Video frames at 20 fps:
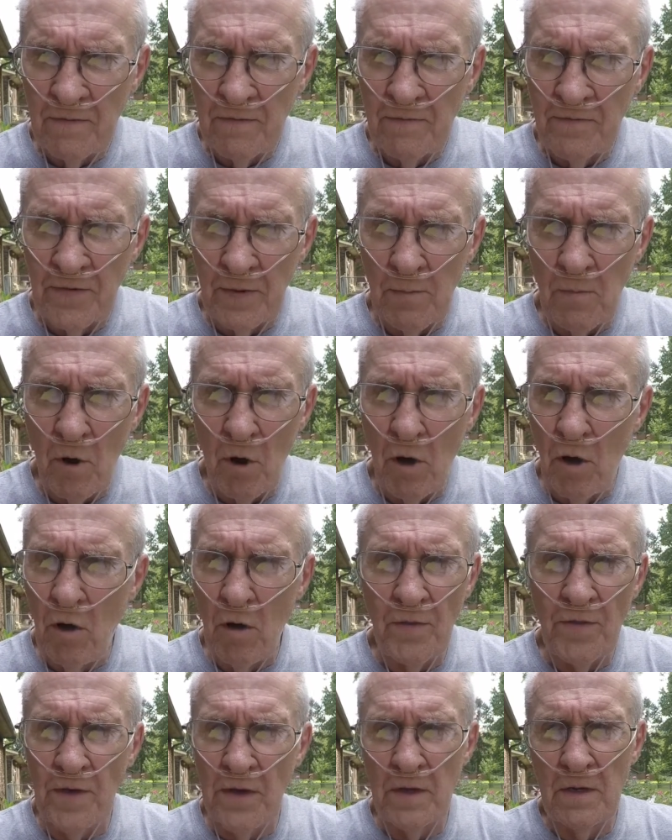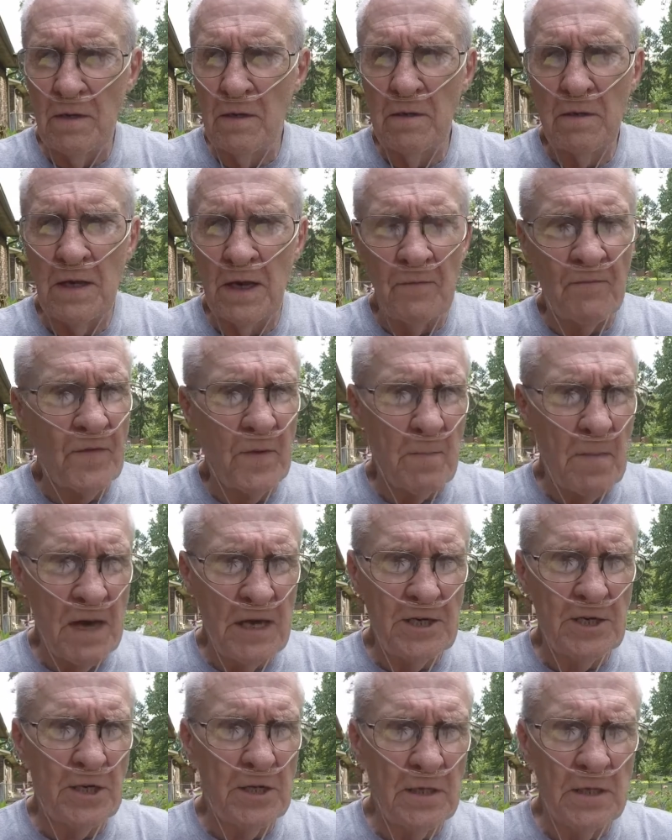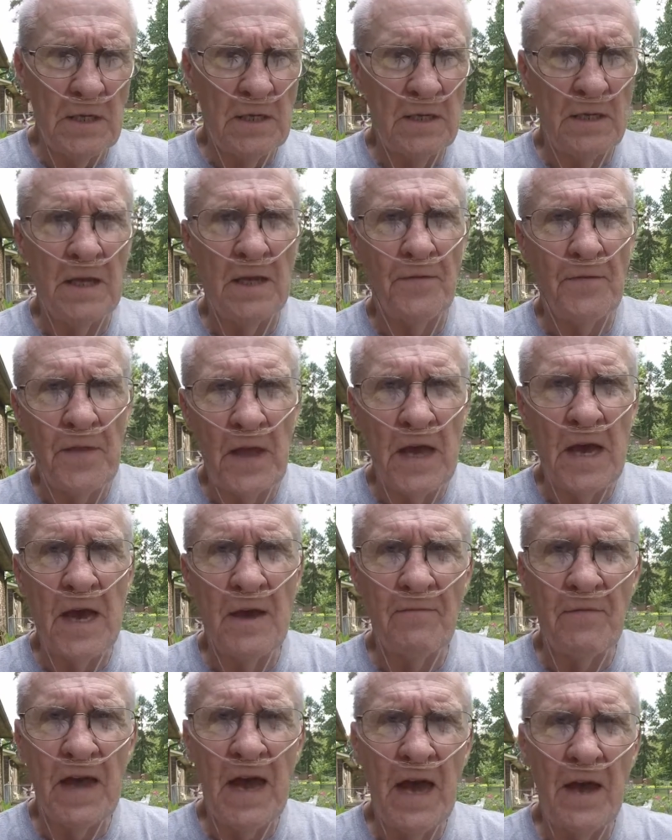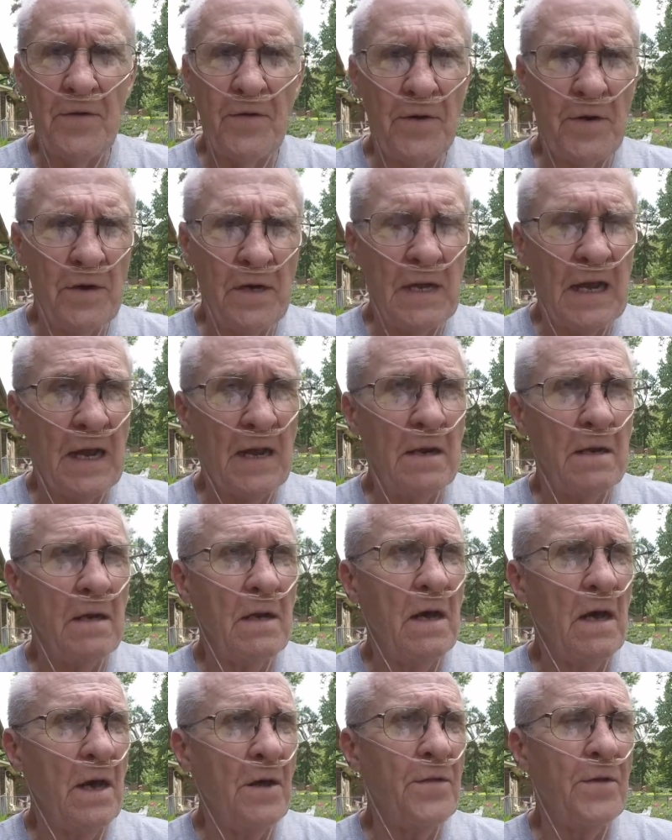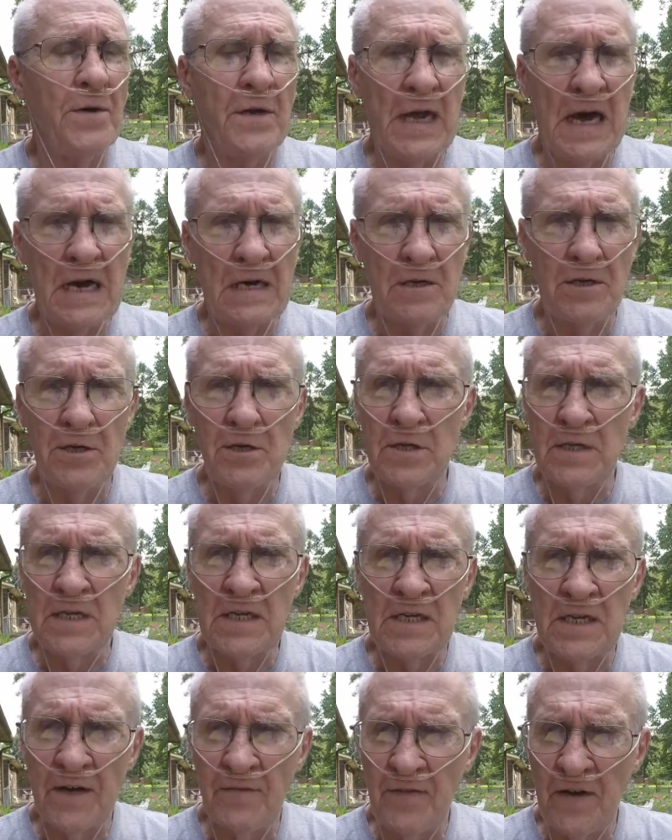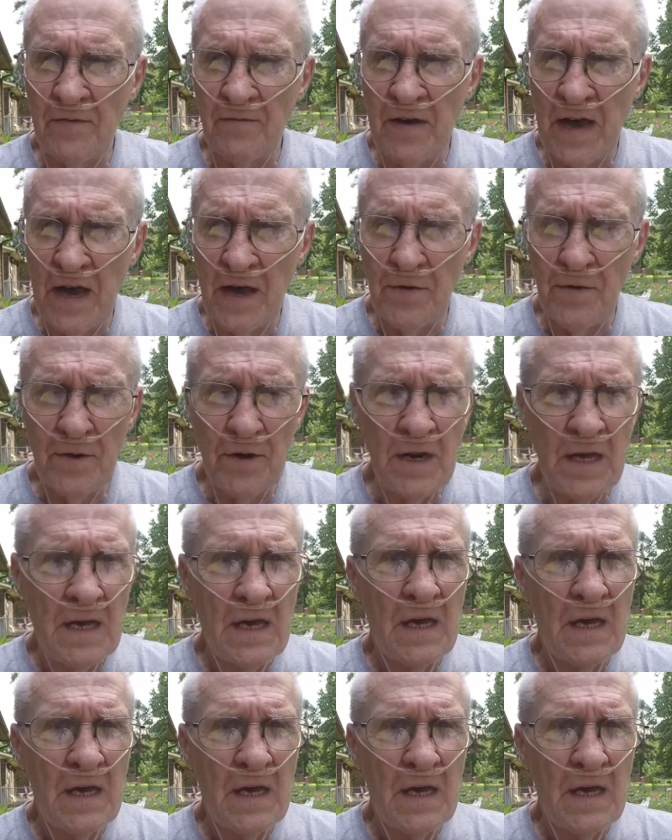From all the information that they have gathered and other doctors and stuff have gathered,